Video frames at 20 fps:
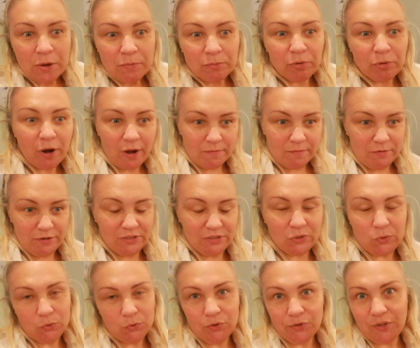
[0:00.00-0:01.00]
primary
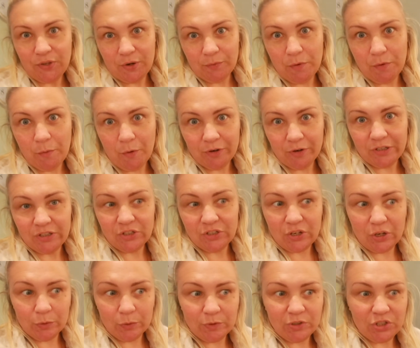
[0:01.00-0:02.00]
school that we wanted to
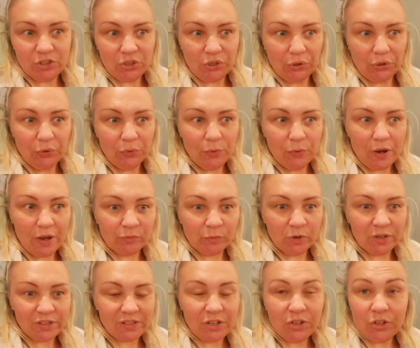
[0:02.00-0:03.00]
go to.
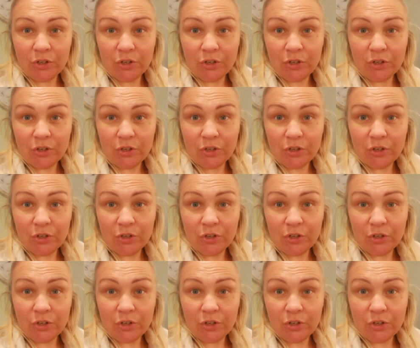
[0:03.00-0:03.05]
Well, it's a